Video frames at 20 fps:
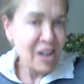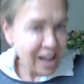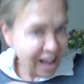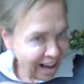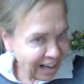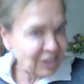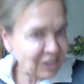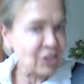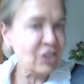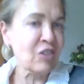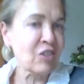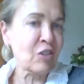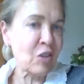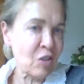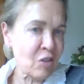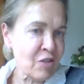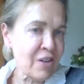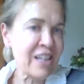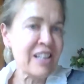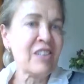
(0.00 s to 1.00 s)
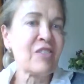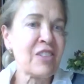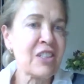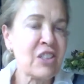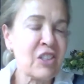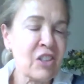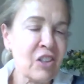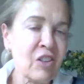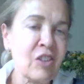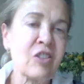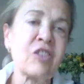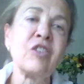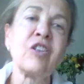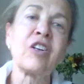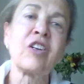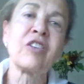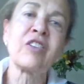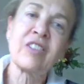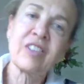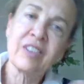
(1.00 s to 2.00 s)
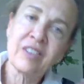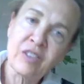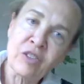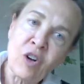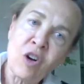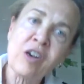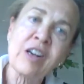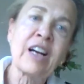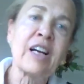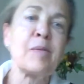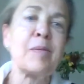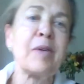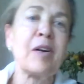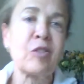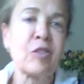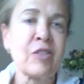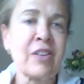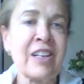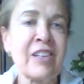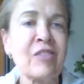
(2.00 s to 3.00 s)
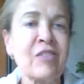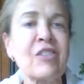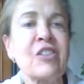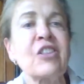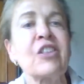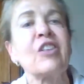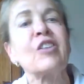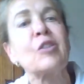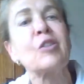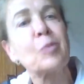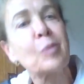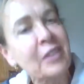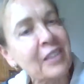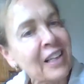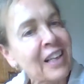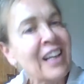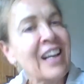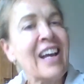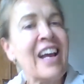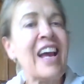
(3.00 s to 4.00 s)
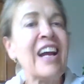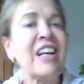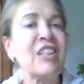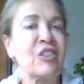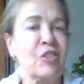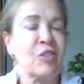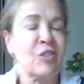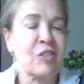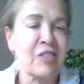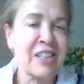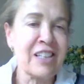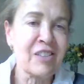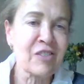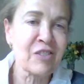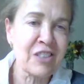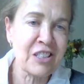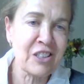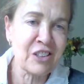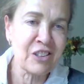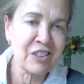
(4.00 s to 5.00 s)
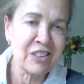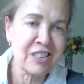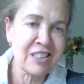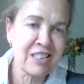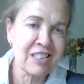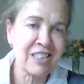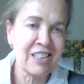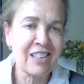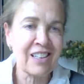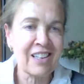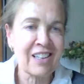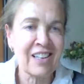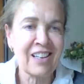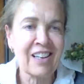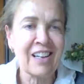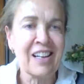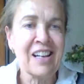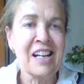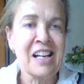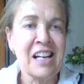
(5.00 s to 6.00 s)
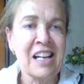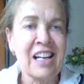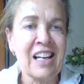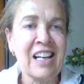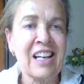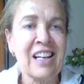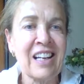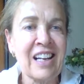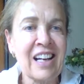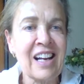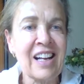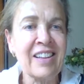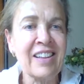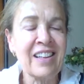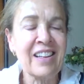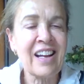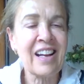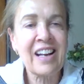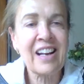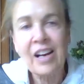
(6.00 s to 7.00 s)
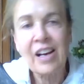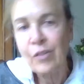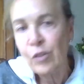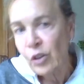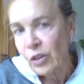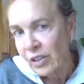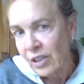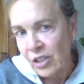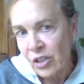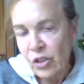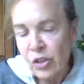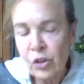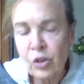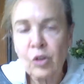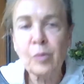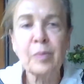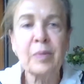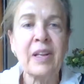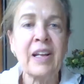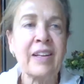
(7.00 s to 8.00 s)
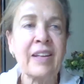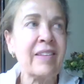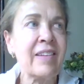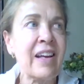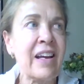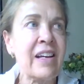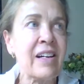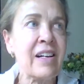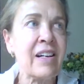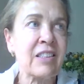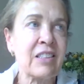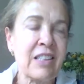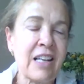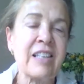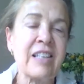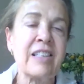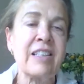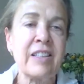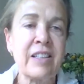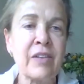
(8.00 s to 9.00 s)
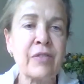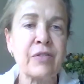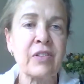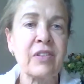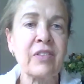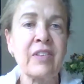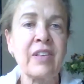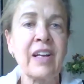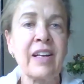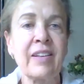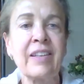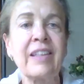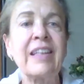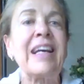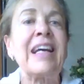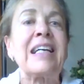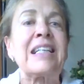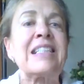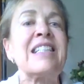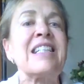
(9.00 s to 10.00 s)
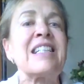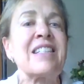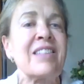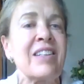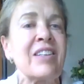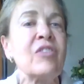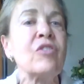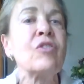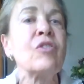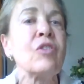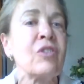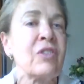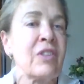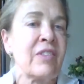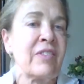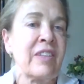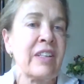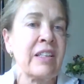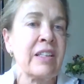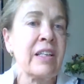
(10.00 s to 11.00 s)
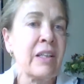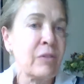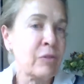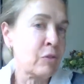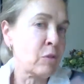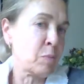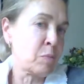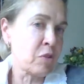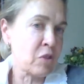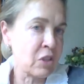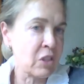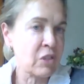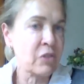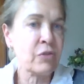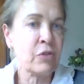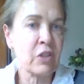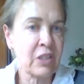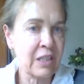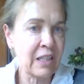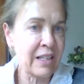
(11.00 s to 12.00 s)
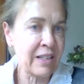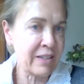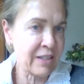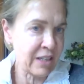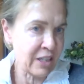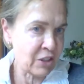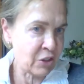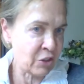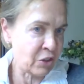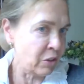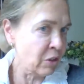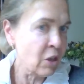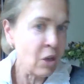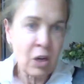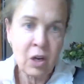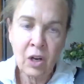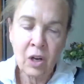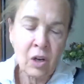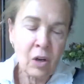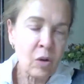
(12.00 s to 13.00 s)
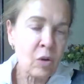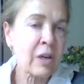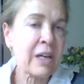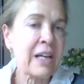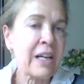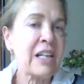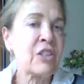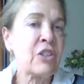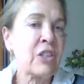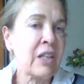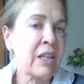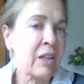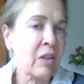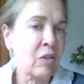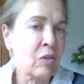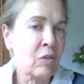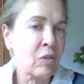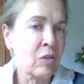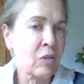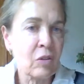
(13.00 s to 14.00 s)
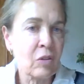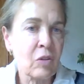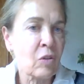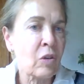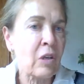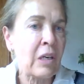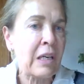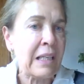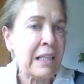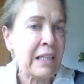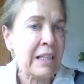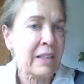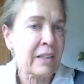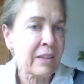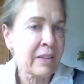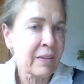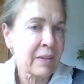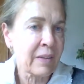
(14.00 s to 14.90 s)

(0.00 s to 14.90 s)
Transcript: Actual green results, not talking about green results, but actual green results. And I would assume that they are slightly different than the existing tools and technique for process facilitation or agile or lean.